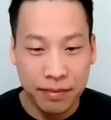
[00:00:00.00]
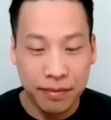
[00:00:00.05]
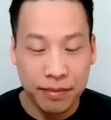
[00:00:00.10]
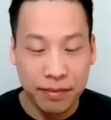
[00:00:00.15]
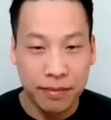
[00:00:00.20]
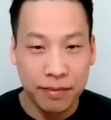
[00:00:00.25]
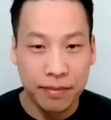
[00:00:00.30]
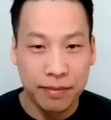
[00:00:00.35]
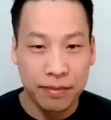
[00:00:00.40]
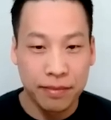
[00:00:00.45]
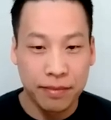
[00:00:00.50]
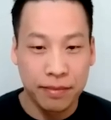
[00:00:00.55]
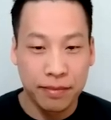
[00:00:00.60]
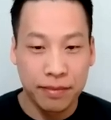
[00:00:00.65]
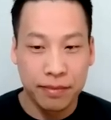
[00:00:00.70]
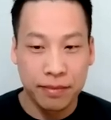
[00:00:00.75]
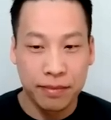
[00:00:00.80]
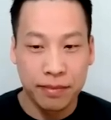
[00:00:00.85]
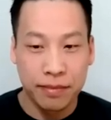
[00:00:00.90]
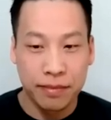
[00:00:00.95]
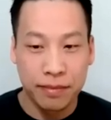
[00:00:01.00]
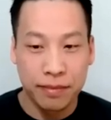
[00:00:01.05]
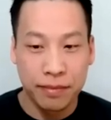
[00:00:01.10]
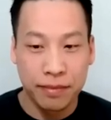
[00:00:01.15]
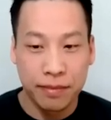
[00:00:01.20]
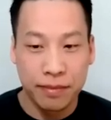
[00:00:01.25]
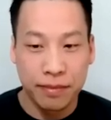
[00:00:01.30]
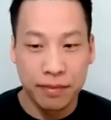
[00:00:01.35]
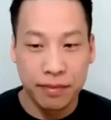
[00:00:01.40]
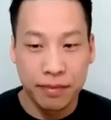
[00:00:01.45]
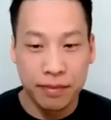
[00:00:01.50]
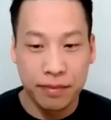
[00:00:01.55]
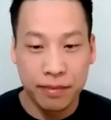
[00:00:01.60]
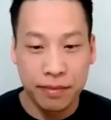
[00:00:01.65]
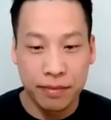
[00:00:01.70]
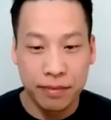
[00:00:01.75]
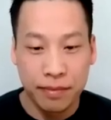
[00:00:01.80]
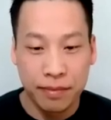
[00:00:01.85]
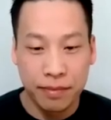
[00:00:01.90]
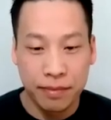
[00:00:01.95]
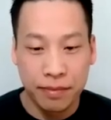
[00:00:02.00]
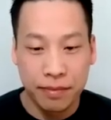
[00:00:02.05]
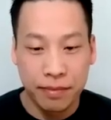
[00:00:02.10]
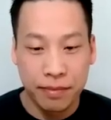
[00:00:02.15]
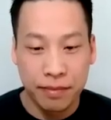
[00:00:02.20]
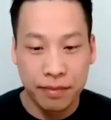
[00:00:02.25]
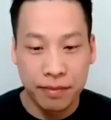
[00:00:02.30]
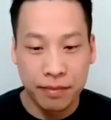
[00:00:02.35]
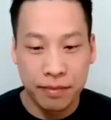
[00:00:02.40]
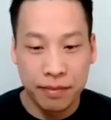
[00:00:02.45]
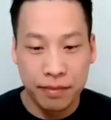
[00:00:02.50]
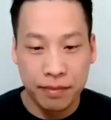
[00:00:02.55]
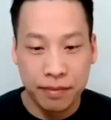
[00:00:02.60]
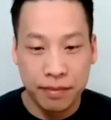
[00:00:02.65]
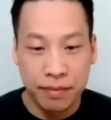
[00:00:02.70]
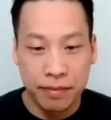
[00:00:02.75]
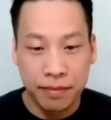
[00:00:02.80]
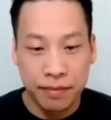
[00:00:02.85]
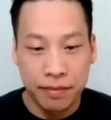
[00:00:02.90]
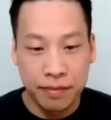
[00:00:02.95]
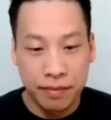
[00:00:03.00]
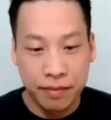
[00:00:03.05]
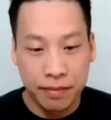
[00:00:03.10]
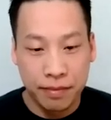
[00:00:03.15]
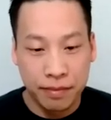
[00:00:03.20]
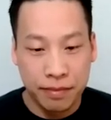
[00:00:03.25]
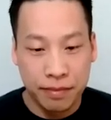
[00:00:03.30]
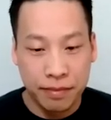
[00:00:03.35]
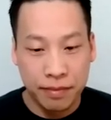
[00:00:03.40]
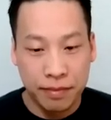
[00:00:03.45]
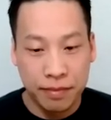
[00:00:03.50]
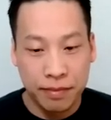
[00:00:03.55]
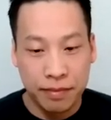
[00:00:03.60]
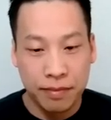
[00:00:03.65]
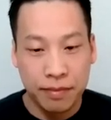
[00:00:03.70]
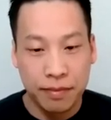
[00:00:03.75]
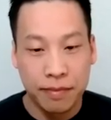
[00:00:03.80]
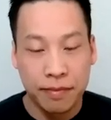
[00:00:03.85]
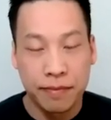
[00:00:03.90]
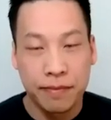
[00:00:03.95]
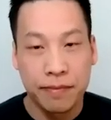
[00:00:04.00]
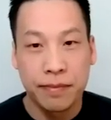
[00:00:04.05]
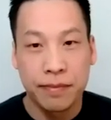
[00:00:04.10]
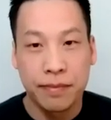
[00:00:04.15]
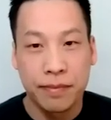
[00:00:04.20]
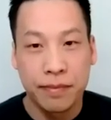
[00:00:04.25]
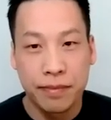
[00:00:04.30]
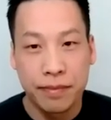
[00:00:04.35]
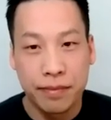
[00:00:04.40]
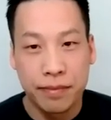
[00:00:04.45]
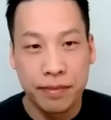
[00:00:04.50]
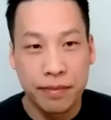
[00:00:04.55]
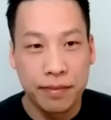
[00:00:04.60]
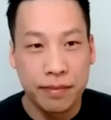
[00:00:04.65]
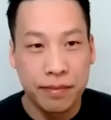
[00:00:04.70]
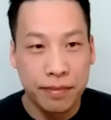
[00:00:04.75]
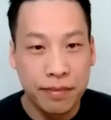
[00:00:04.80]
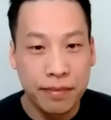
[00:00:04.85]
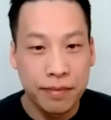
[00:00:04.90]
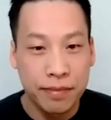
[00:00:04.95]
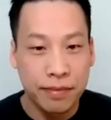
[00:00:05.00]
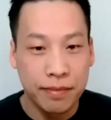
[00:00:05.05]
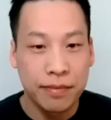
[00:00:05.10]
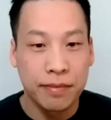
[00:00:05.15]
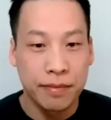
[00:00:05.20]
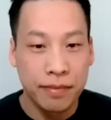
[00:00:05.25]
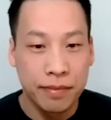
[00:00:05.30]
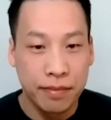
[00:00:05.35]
No words are spoken by the person on screen.